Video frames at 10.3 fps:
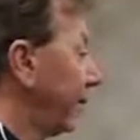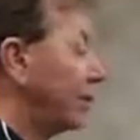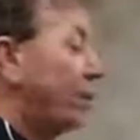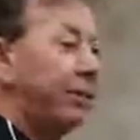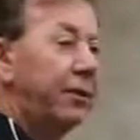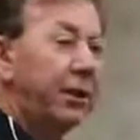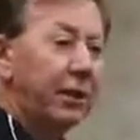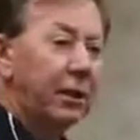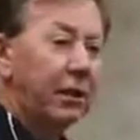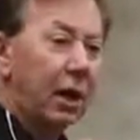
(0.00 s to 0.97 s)
So if you
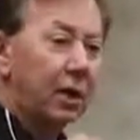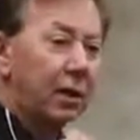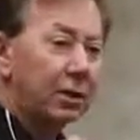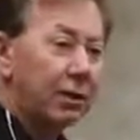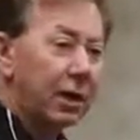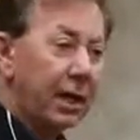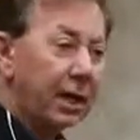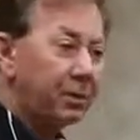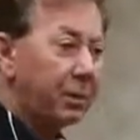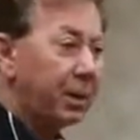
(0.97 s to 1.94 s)
think the doctor is an
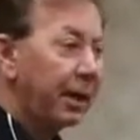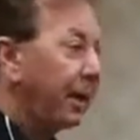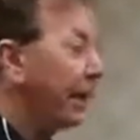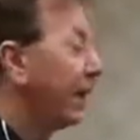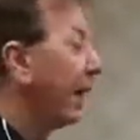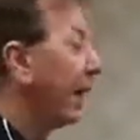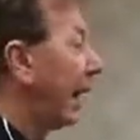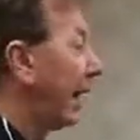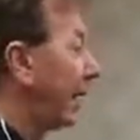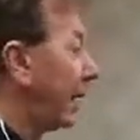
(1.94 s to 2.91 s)
expert in it,
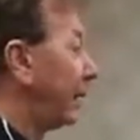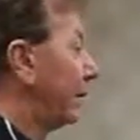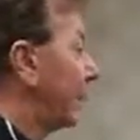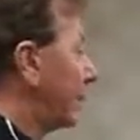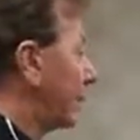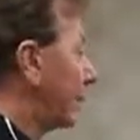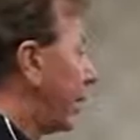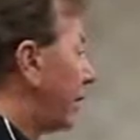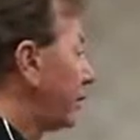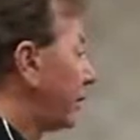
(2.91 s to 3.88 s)
I had a
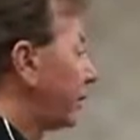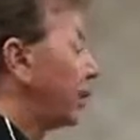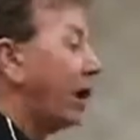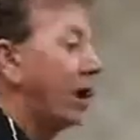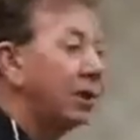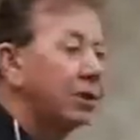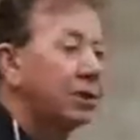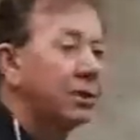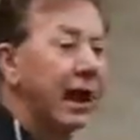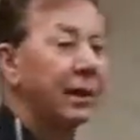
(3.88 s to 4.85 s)
top
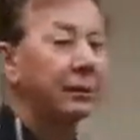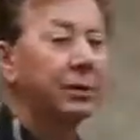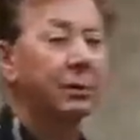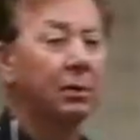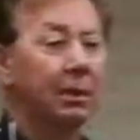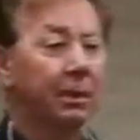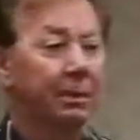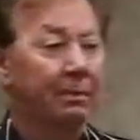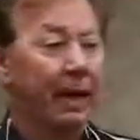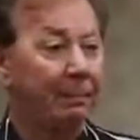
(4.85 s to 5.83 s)
dermatologist down to
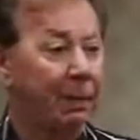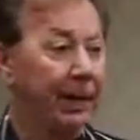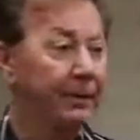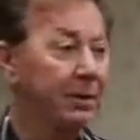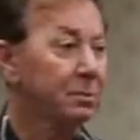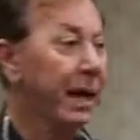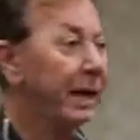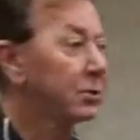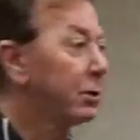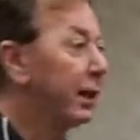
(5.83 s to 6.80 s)
my plant this
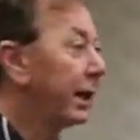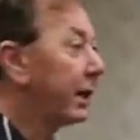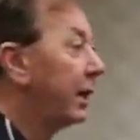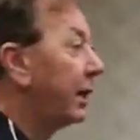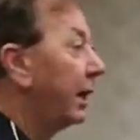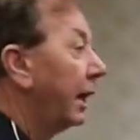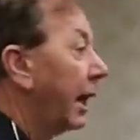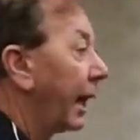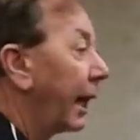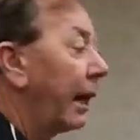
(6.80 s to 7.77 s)
past week,
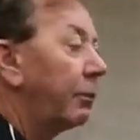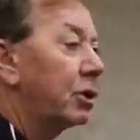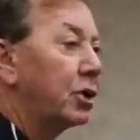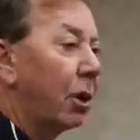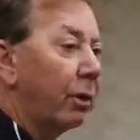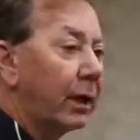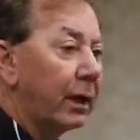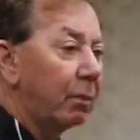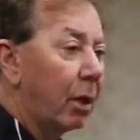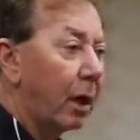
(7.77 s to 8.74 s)
and I was showing
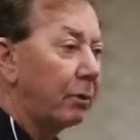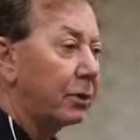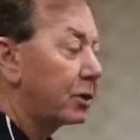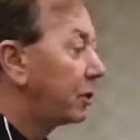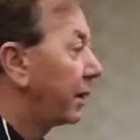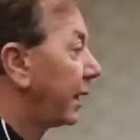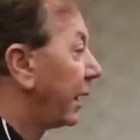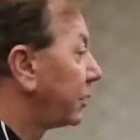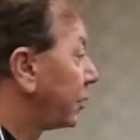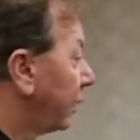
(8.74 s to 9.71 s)
him what I was doing, and
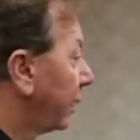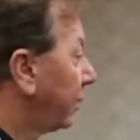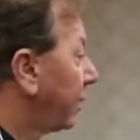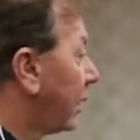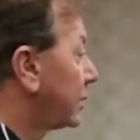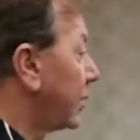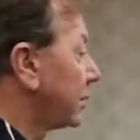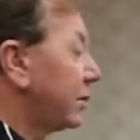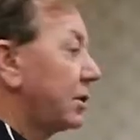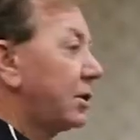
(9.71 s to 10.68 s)
I was showing him cross
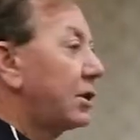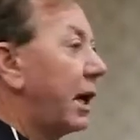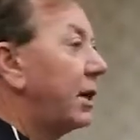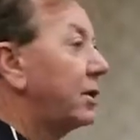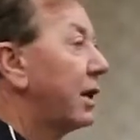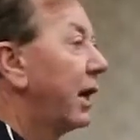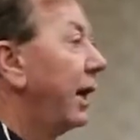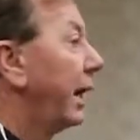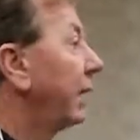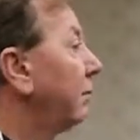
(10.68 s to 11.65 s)
sections and studies,
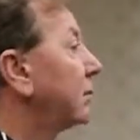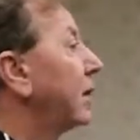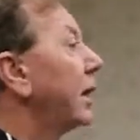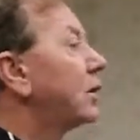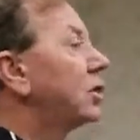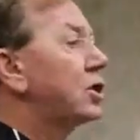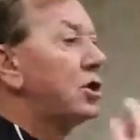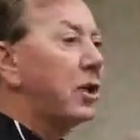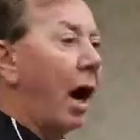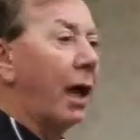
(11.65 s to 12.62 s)
and he was
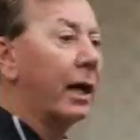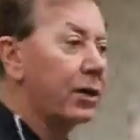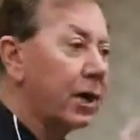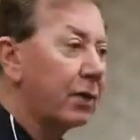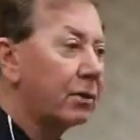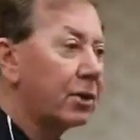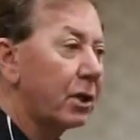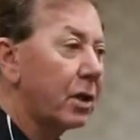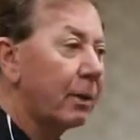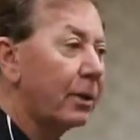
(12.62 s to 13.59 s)
astonished. And it was a
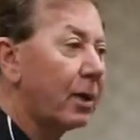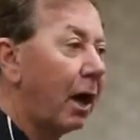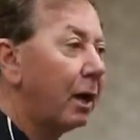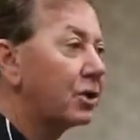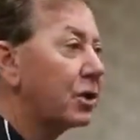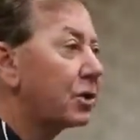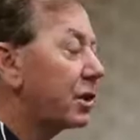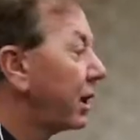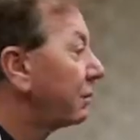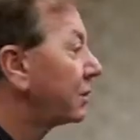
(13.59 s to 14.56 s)

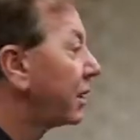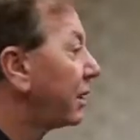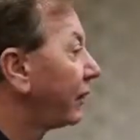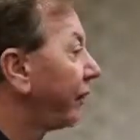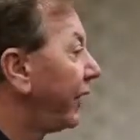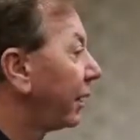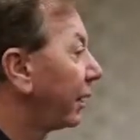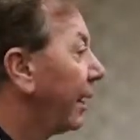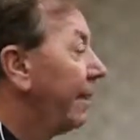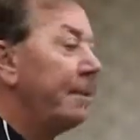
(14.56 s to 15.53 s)
dermatologist, and it was in his field,